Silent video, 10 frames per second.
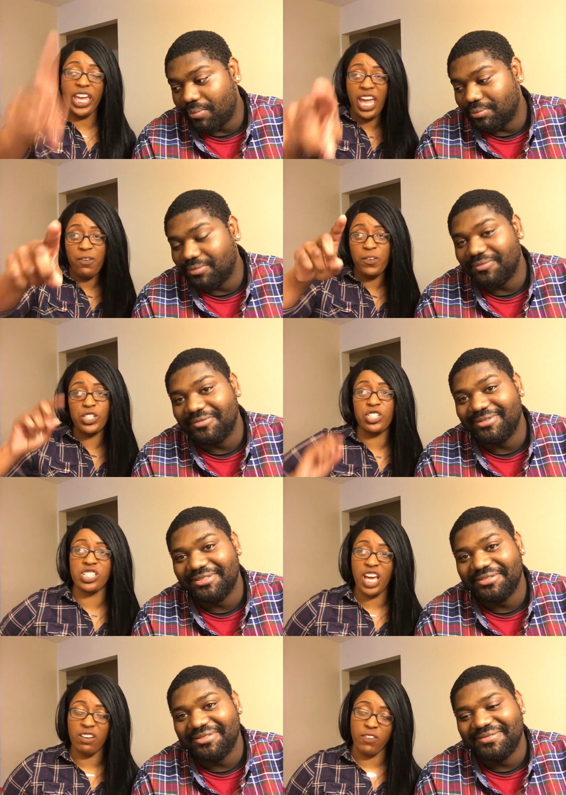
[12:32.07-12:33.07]
Speaker 1: catfish
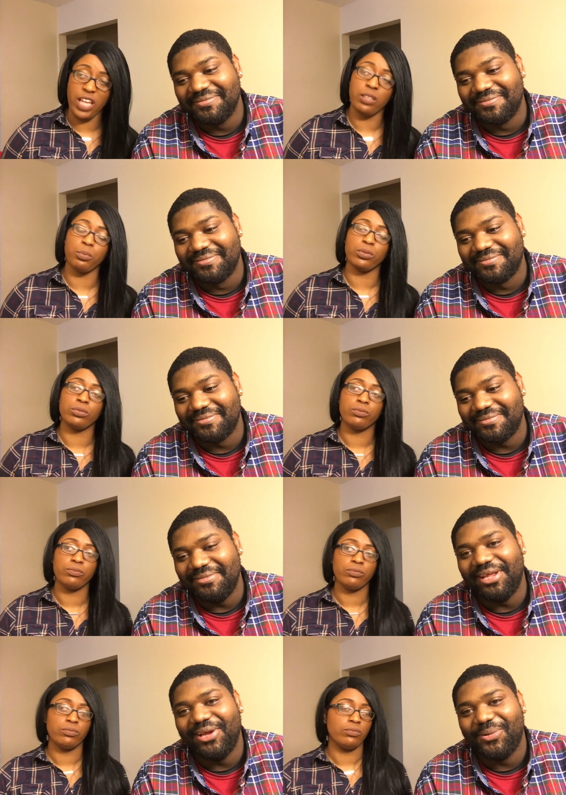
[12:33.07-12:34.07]
is not available.
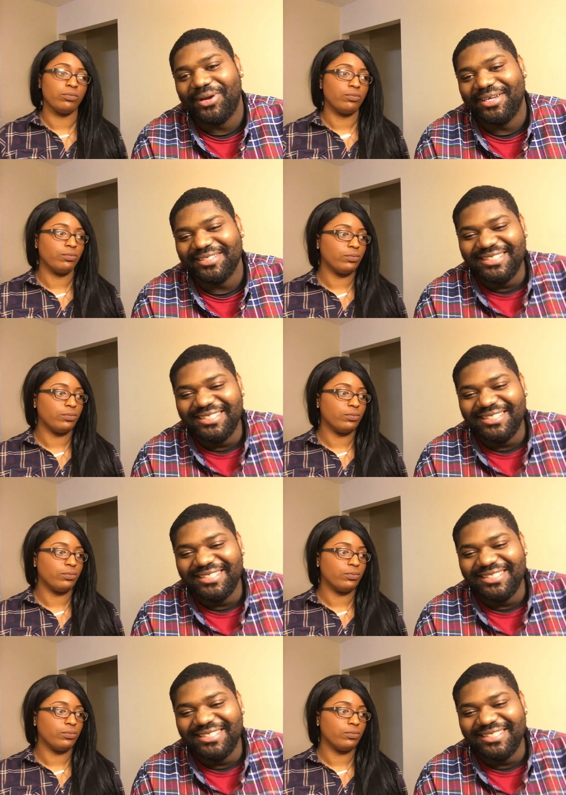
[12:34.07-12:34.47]
Speaker 2: Damn right.